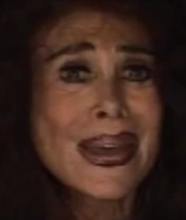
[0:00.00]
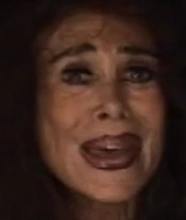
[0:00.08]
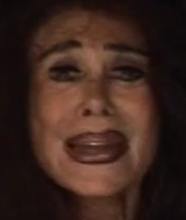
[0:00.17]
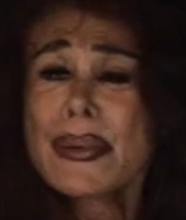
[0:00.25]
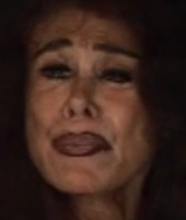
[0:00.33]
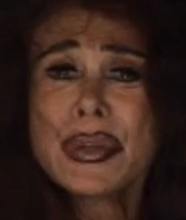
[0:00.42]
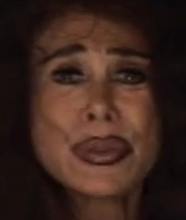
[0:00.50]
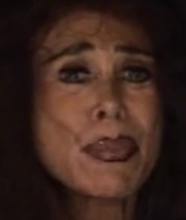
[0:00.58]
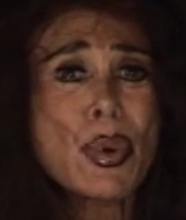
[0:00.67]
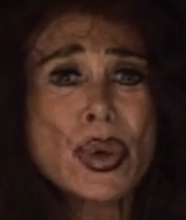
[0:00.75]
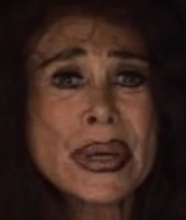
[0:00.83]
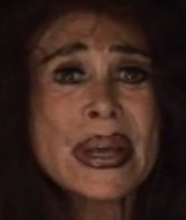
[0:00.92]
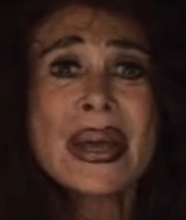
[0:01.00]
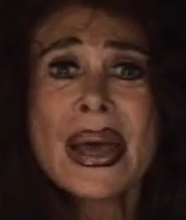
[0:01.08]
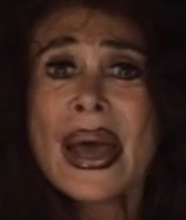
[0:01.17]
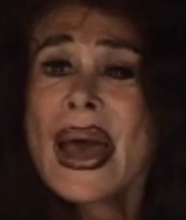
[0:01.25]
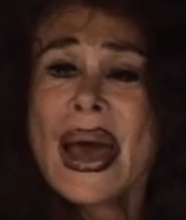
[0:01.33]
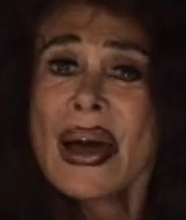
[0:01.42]
get up in the morning,
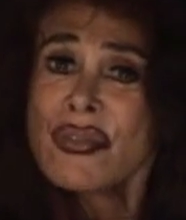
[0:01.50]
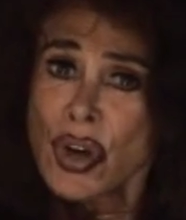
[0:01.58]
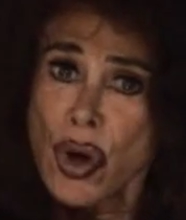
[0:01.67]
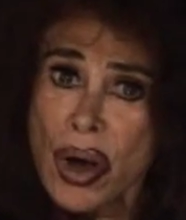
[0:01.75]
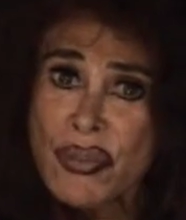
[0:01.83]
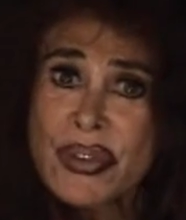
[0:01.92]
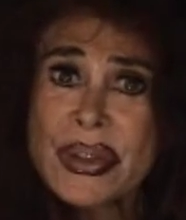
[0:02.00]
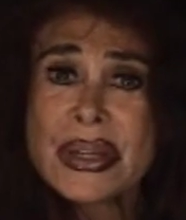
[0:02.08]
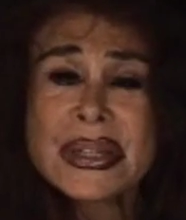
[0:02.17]
have coffee